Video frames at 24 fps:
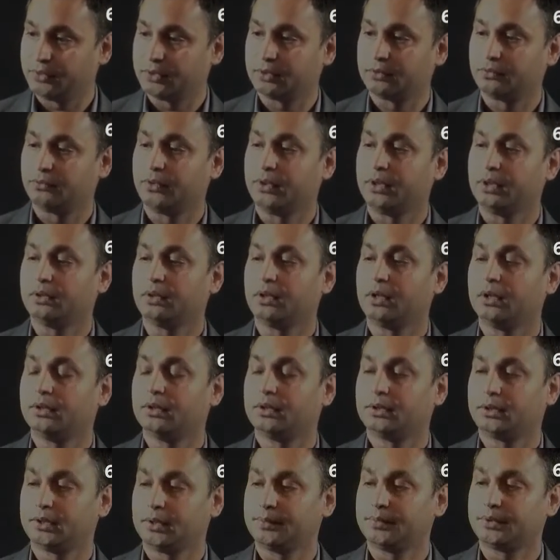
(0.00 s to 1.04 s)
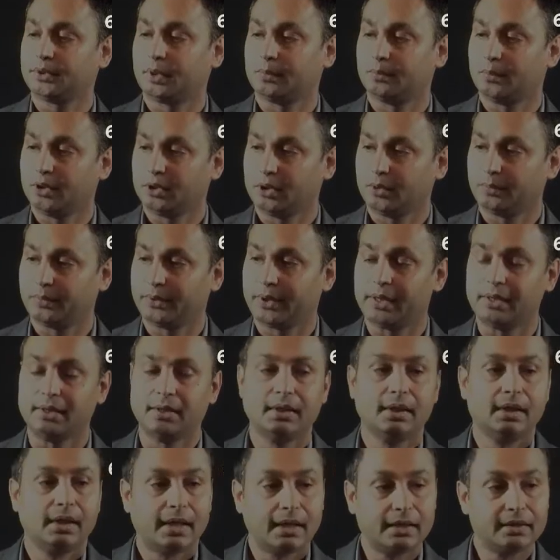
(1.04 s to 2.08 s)
where all the terms are multiplied.
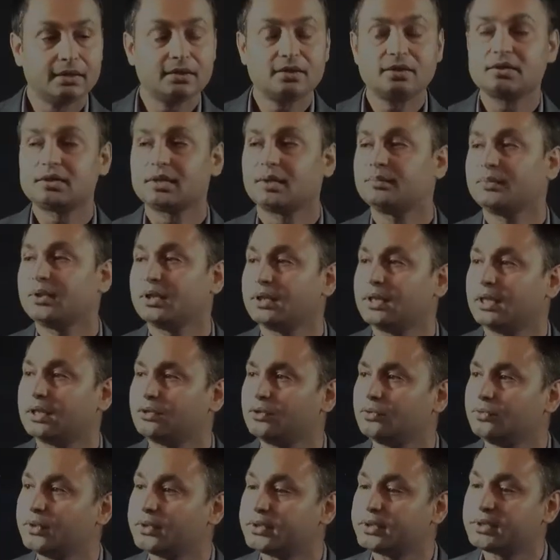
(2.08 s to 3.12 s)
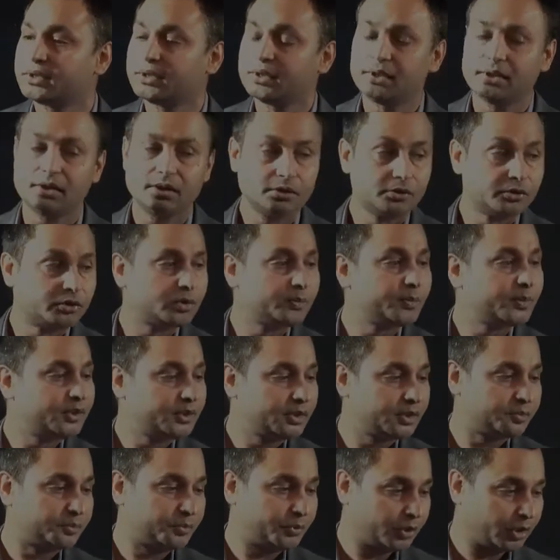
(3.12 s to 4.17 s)
And this is something that you will see in
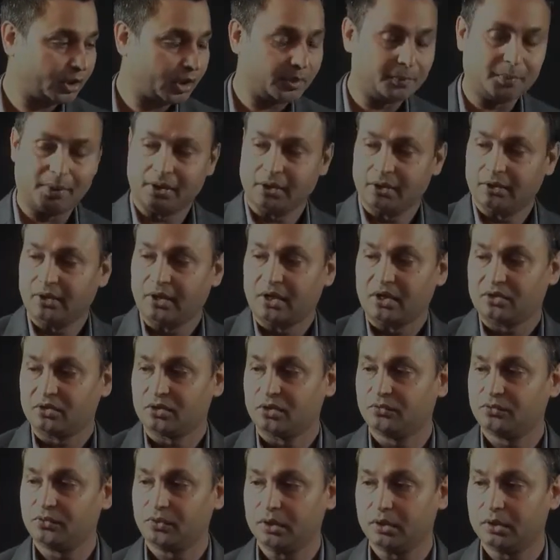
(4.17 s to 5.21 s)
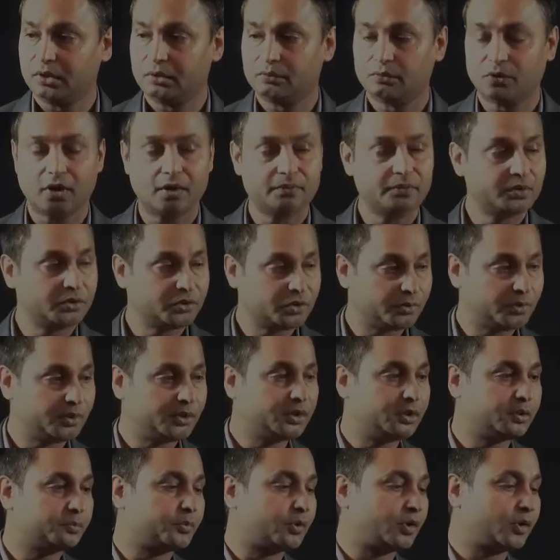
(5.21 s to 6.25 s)
geometric programming a lot. So if you are involved in
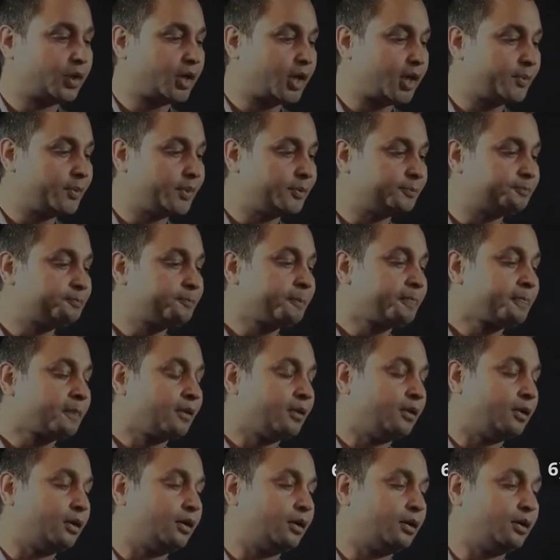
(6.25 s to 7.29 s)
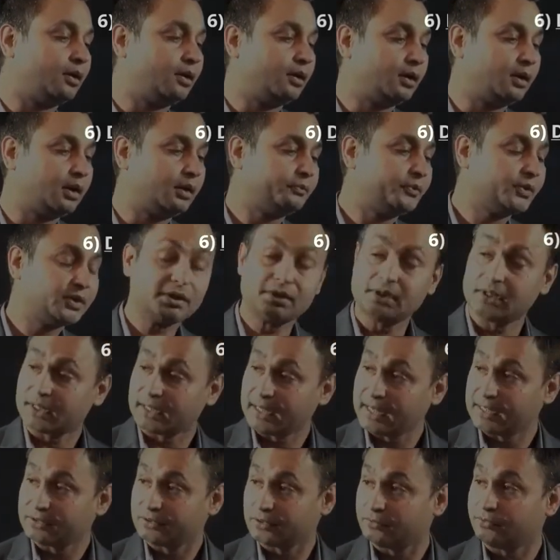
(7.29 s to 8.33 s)
geometric programming, which is the
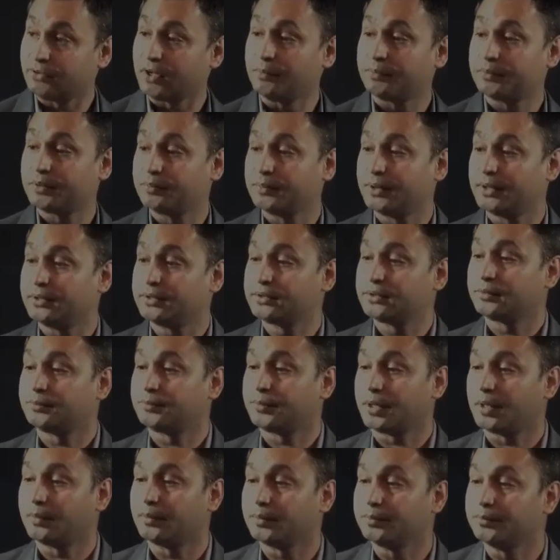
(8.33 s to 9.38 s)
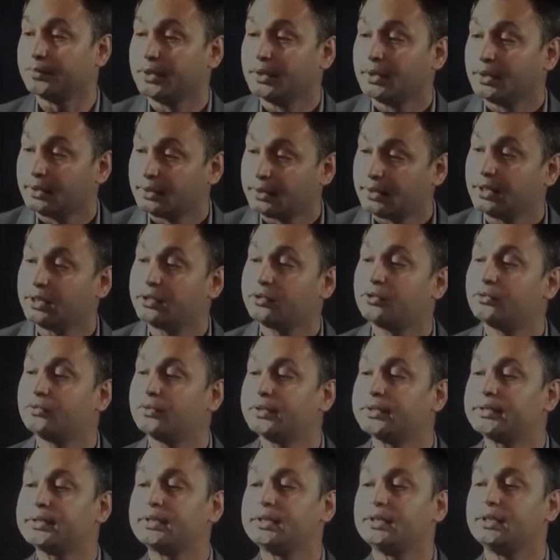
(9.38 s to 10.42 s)
class of optimization problem, then you
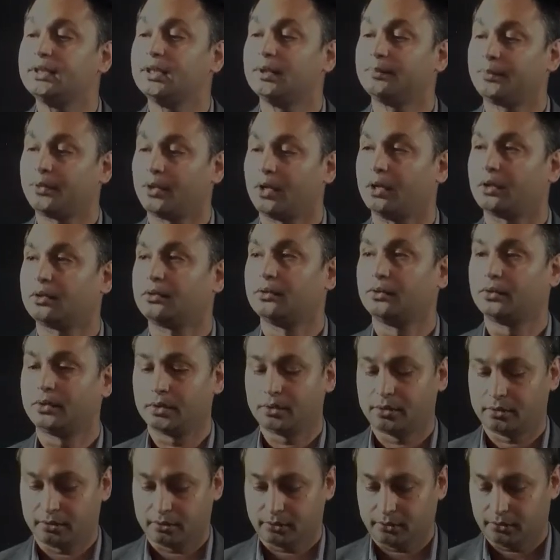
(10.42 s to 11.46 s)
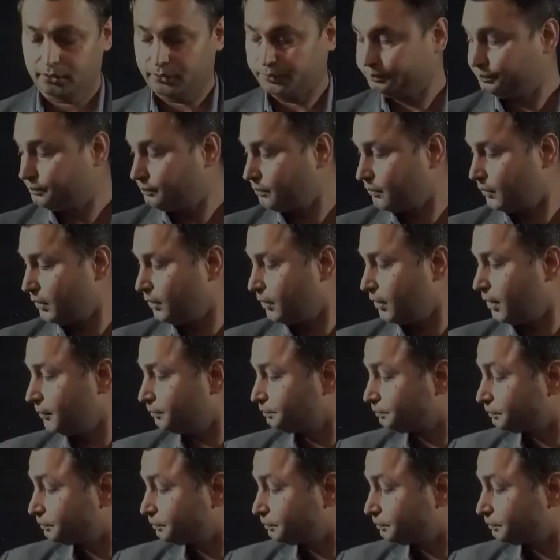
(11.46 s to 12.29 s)
will see the product notation too. Okay.